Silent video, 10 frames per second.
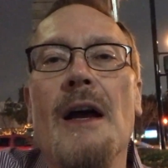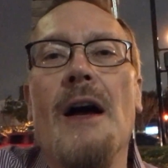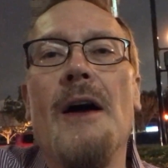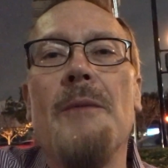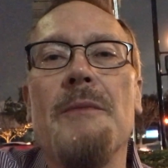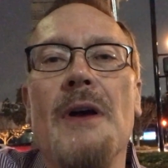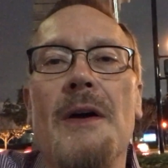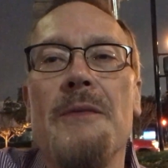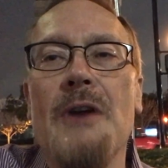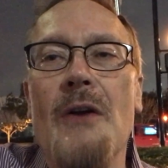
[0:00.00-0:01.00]

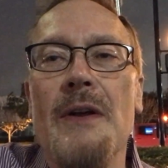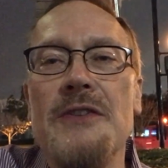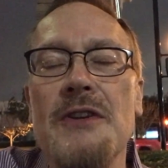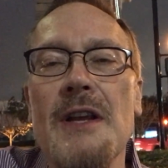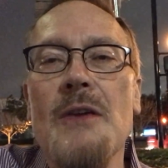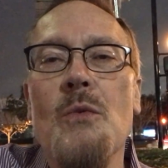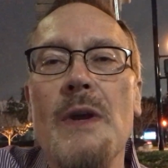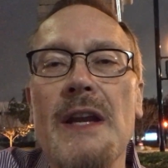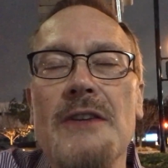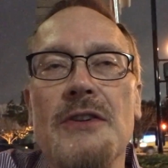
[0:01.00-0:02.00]
of currency.
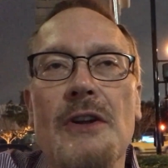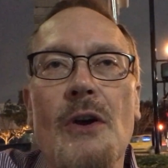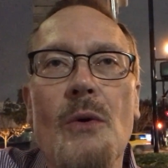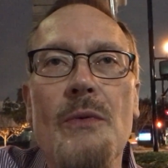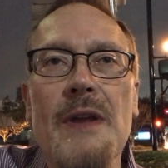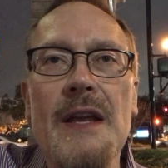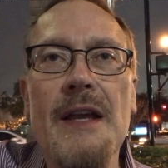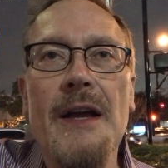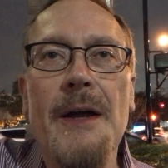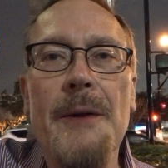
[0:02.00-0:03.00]
We need to know the